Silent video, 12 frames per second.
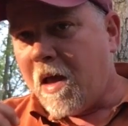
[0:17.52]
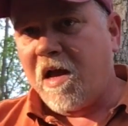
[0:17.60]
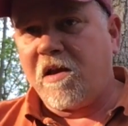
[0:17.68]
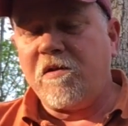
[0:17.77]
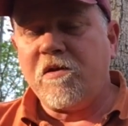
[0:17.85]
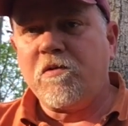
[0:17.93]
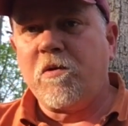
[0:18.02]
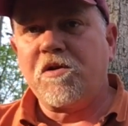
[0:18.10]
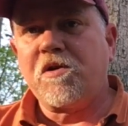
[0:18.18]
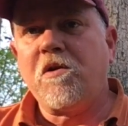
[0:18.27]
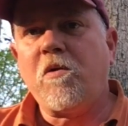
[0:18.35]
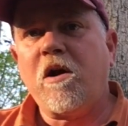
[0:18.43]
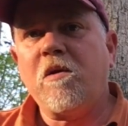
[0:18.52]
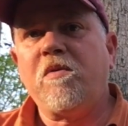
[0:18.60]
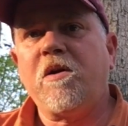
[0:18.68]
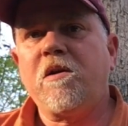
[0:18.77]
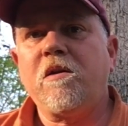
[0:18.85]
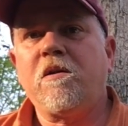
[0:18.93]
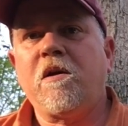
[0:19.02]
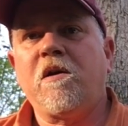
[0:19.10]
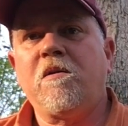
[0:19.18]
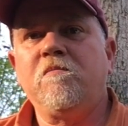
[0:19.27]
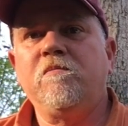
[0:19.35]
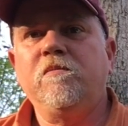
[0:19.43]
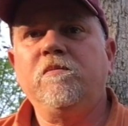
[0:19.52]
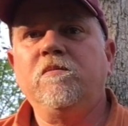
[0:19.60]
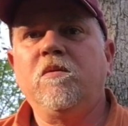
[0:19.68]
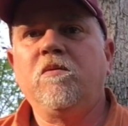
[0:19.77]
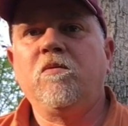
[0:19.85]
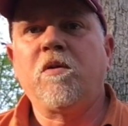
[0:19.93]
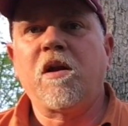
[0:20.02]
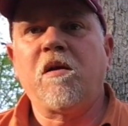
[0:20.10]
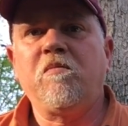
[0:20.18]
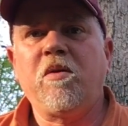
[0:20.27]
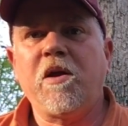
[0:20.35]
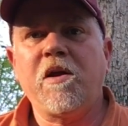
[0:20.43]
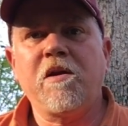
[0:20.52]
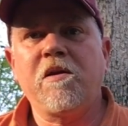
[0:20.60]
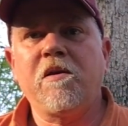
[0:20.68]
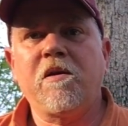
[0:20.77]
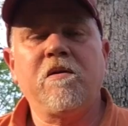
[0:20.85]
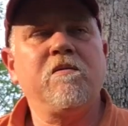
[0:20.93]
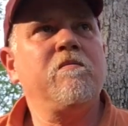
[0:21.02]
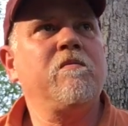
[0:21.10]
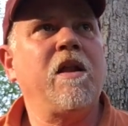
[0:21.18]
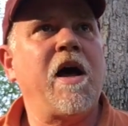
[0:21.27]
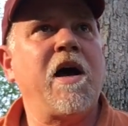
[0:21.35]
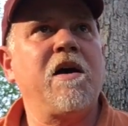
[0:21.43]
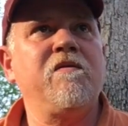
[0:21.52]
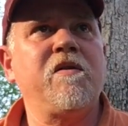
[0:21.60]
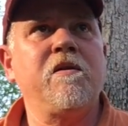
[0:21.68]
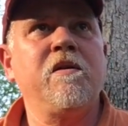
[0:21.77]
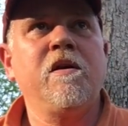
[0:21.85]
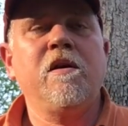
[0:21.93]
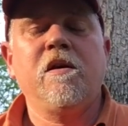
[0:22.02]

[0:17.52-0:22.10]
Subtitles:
I get this question quite a bit when I'm playing live, and